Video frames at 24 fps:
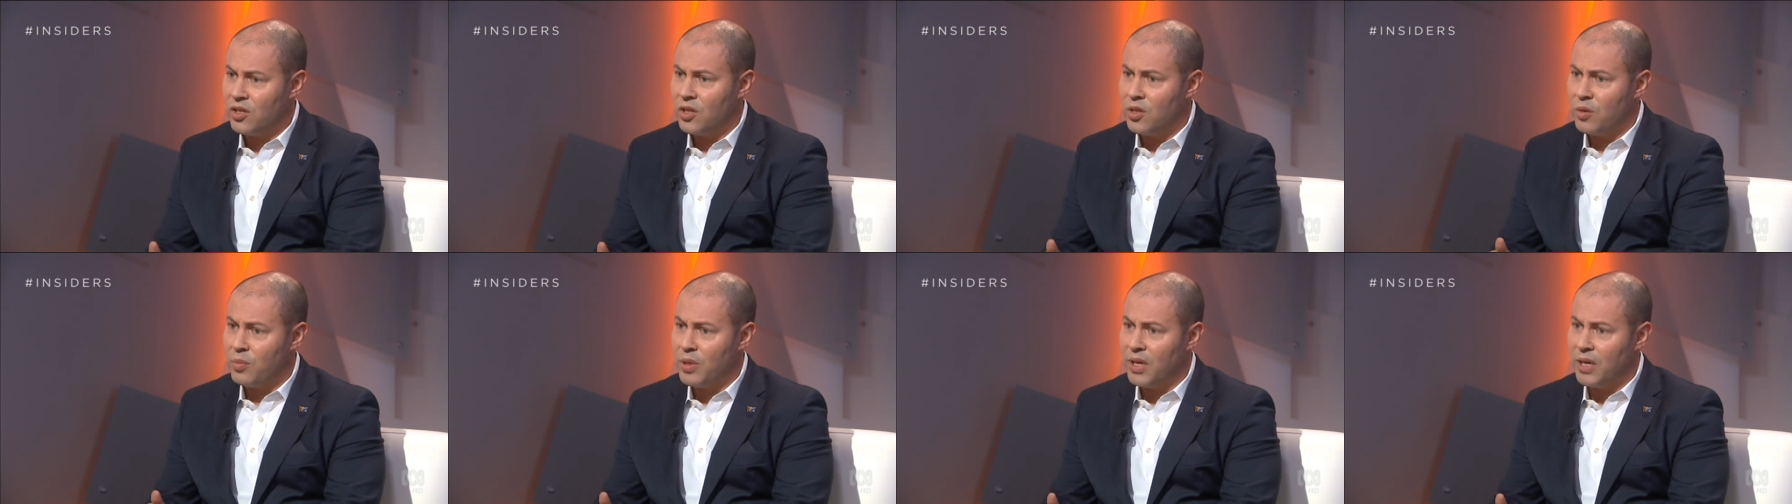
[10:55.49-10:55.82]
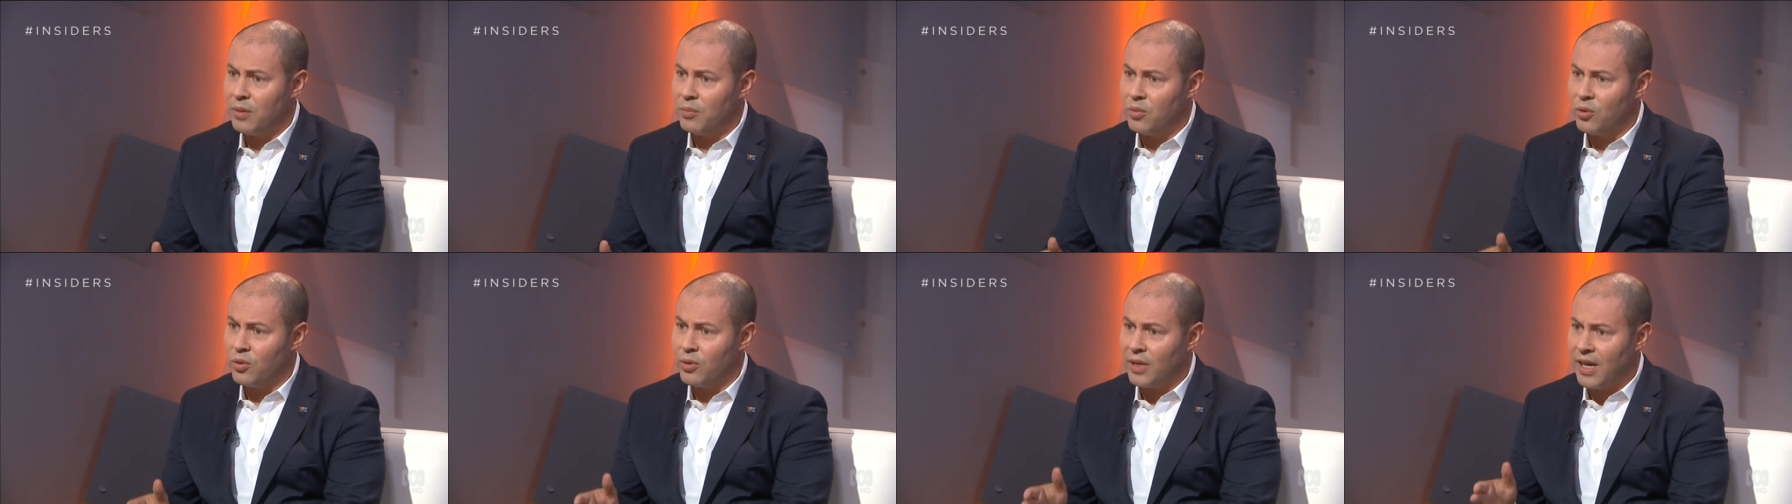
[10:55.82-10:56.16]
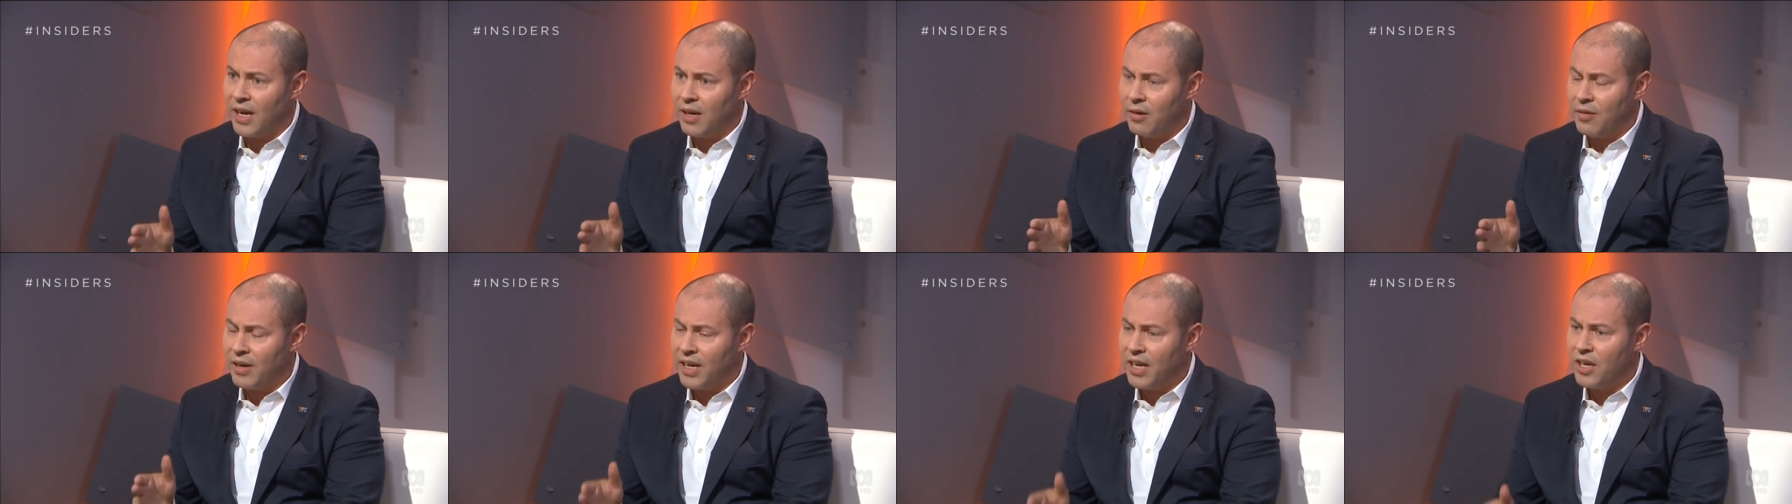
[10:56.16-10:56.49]
to the people
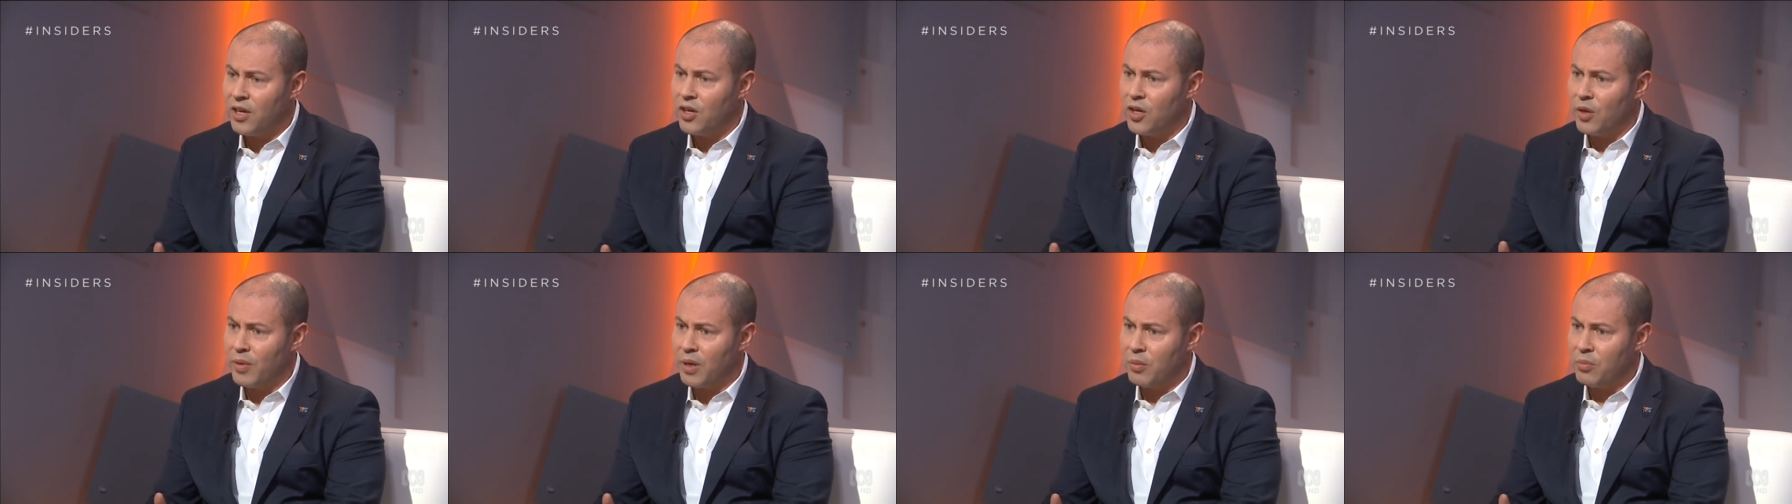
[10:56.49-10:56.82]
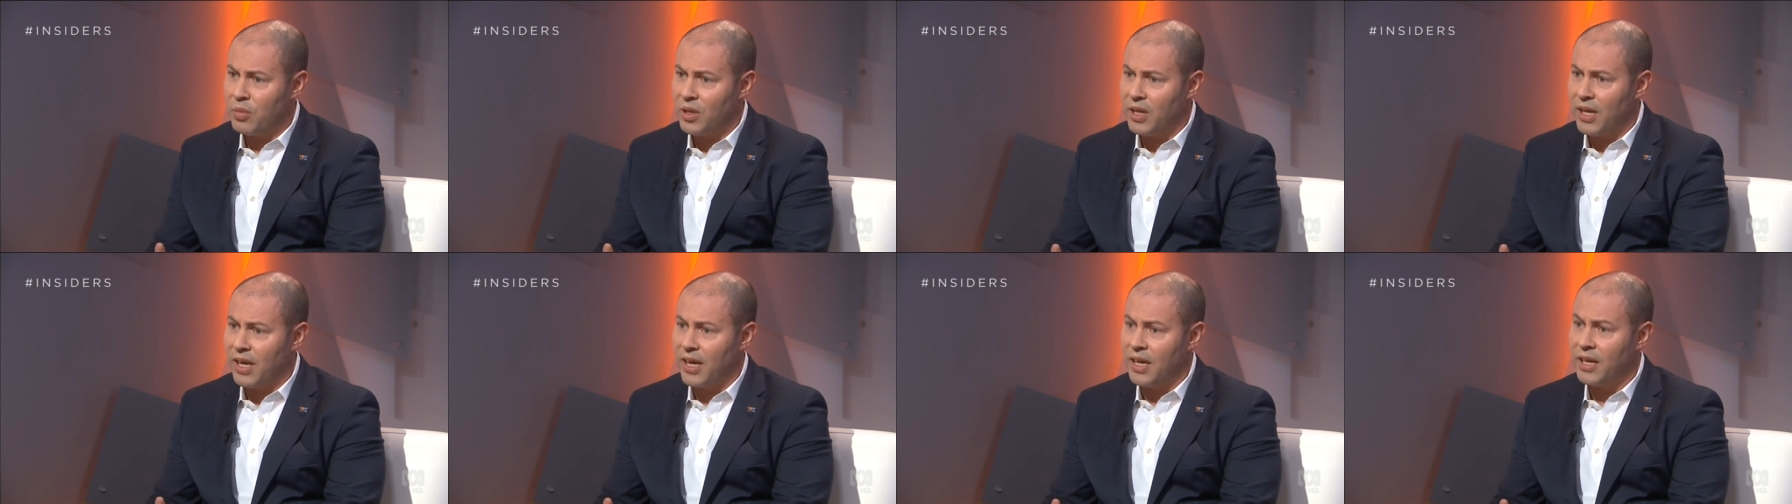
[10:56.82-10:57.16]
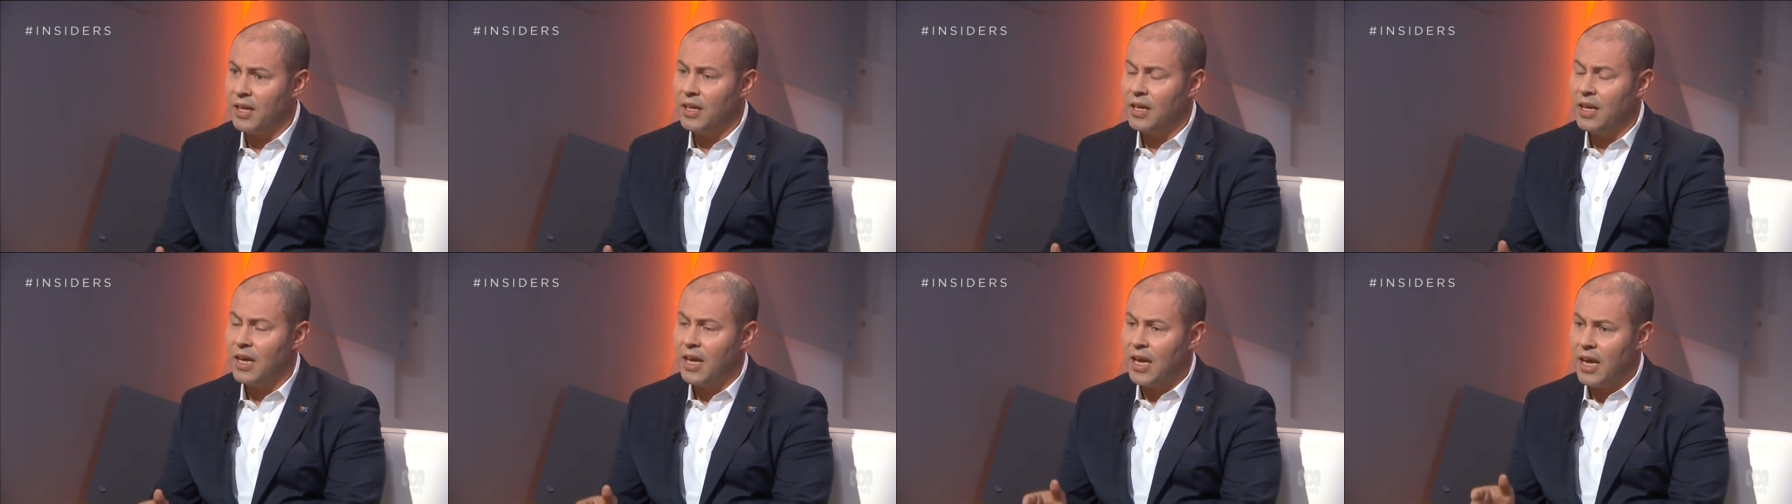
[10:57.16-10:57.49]
our economic
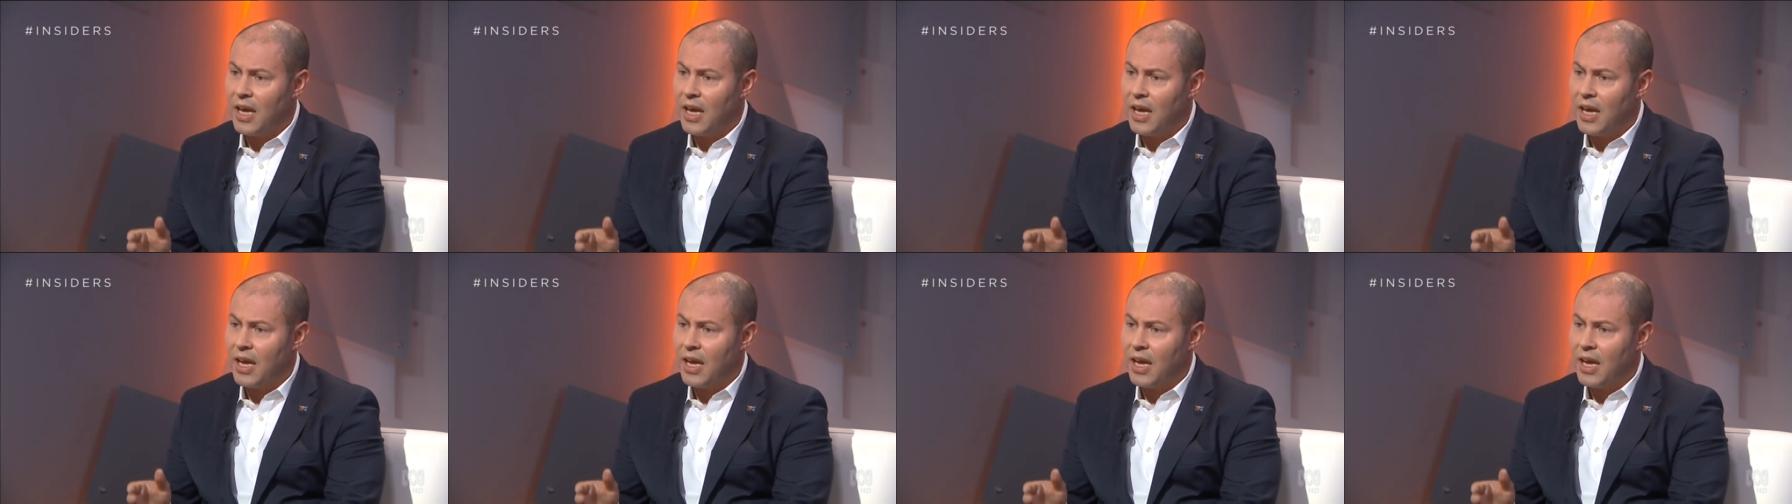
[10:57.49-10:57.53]
plan